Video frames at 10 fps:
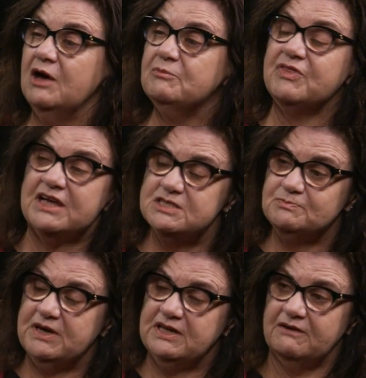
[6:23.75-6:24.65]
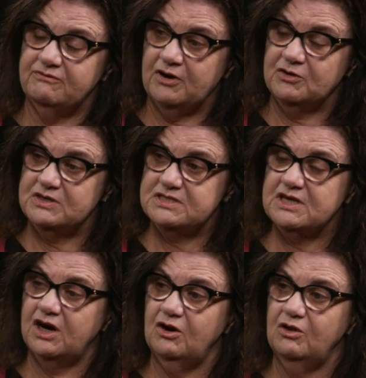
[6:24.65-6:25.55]
But that's been our focus the
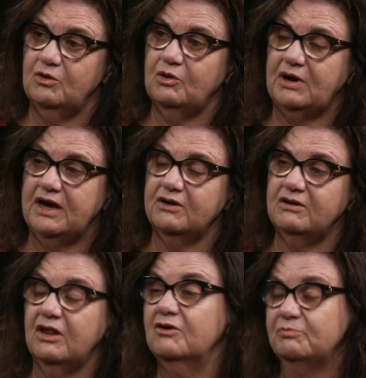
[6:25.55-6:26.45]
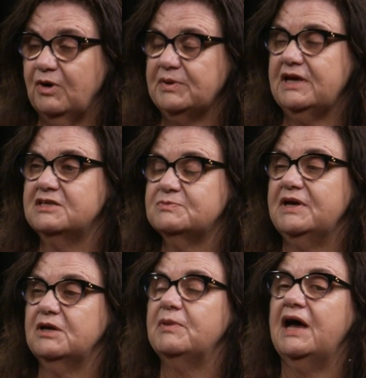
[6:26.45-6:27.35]
whole way along, Bobby, has
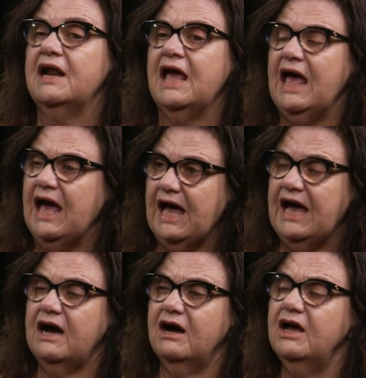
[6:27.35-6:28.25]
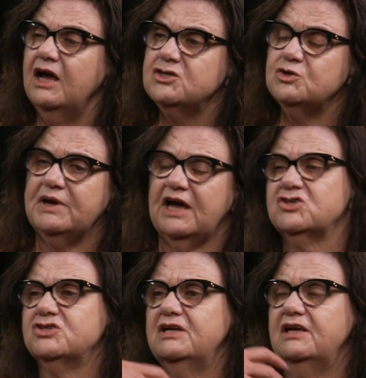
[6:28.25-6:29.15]
been about how do we
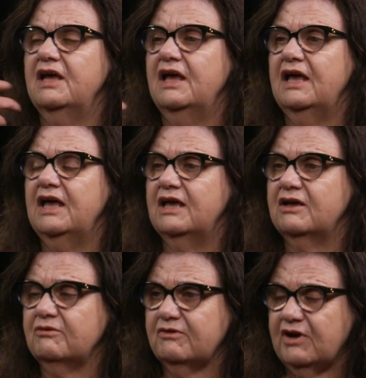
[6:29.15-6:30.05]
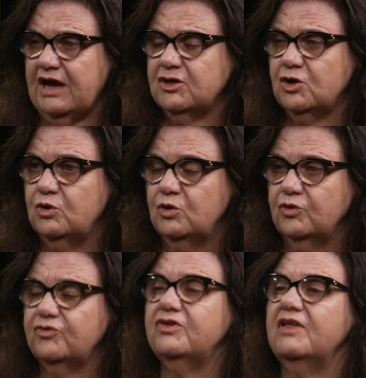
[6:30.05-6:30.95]
actually create a
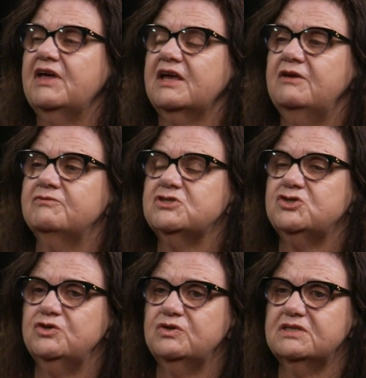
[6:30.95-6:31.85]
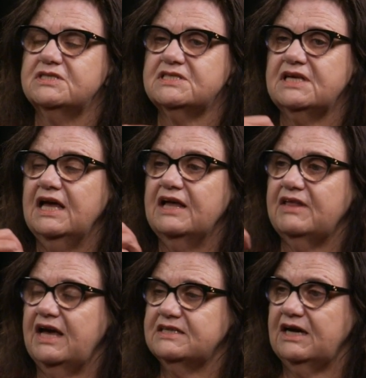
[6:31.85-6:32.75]
course that gives students
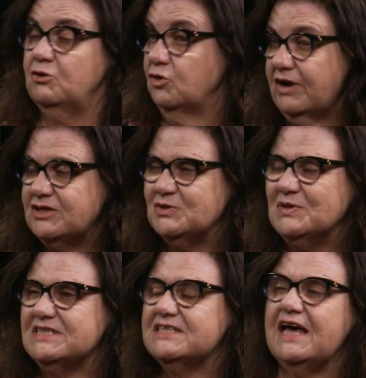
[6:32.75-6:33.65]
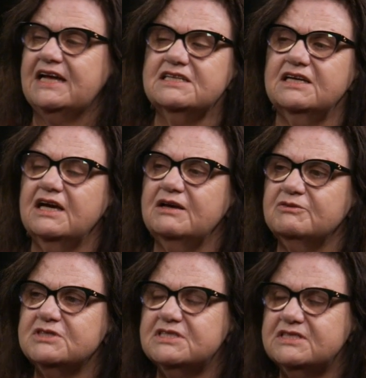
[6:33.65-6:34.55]
or graduates that
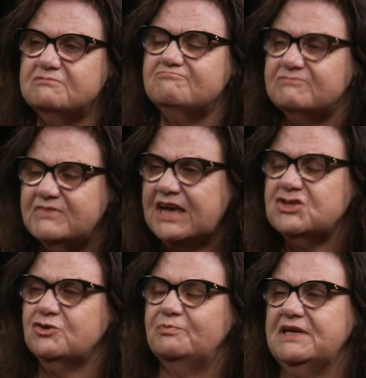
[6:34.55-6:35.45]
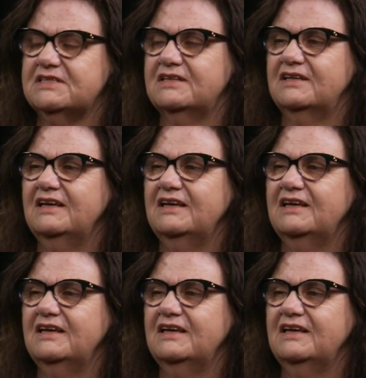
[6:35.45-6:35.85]
extra bit,